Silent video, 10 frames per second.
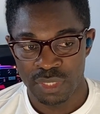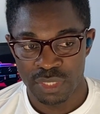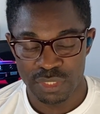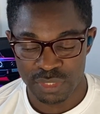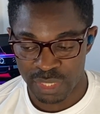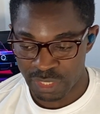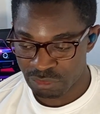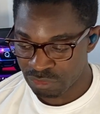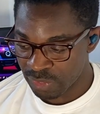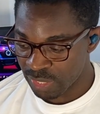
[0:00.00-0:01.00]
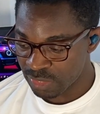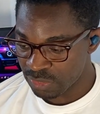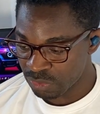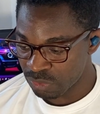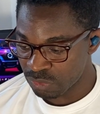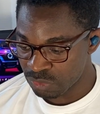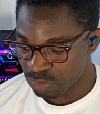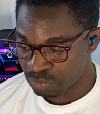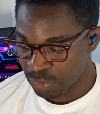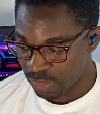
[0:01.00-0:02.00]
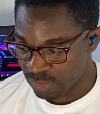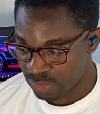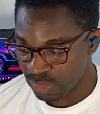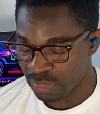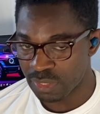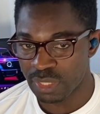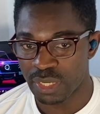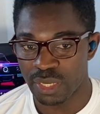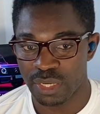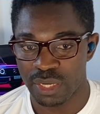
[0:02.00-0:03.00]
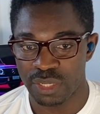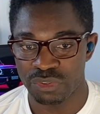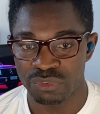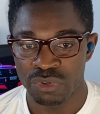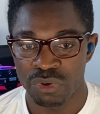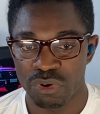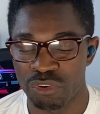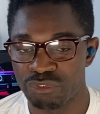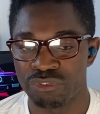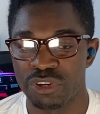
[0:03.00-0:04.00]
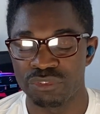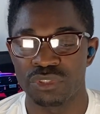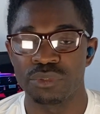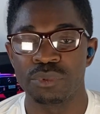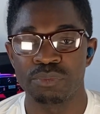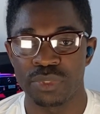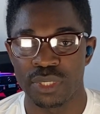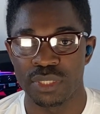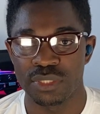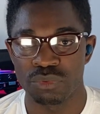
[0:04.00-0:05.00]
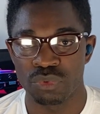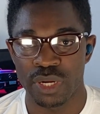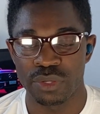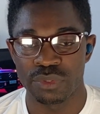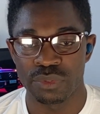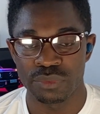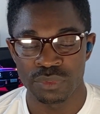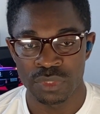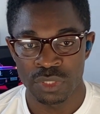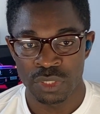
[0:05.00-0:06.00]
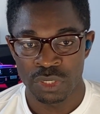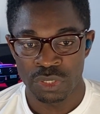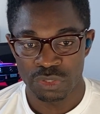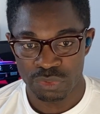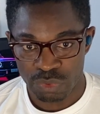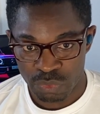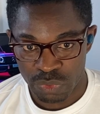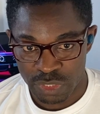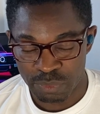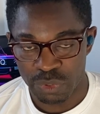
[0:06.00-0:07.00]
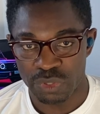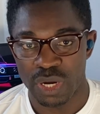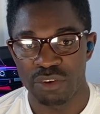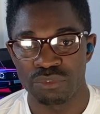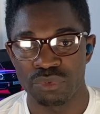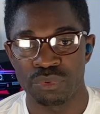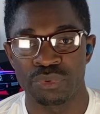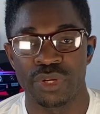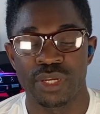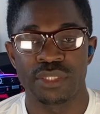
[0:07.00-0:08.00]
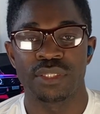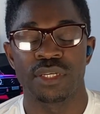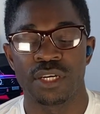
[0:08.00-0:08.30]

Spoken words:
It's like finding your own space in a kind of unfavorable place where you don't want it, but you have to create